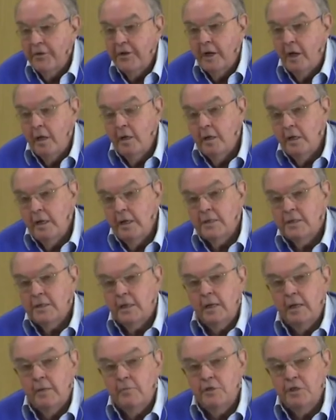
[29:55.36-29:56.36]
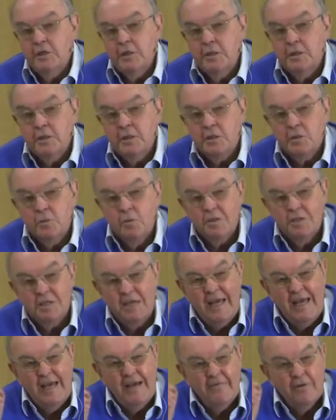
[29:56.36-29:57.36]
The only time Jesus
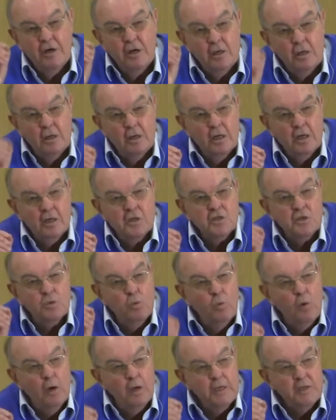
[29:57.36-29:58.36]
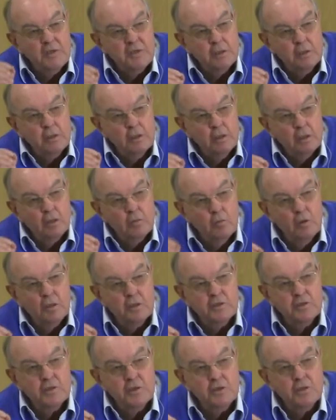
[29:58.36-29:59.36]
was ever asked, what is it God
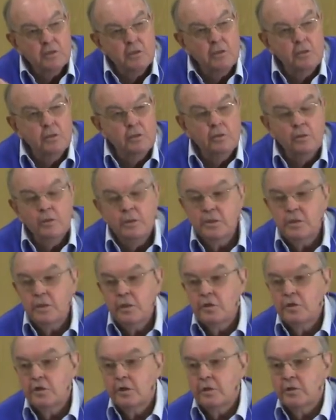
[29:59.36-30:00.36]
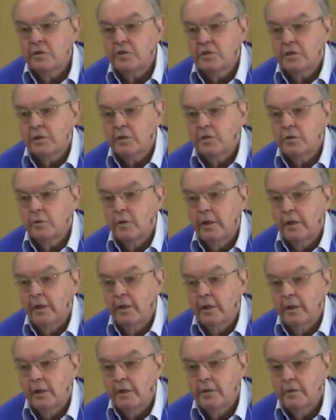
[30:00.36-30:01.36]
wants us to do, is in John
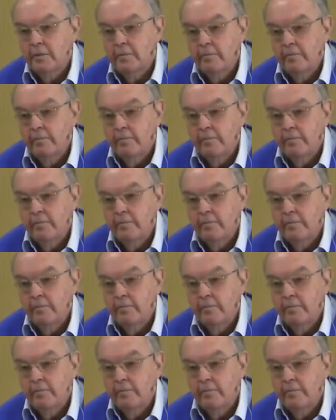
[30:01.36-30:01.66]
6:28.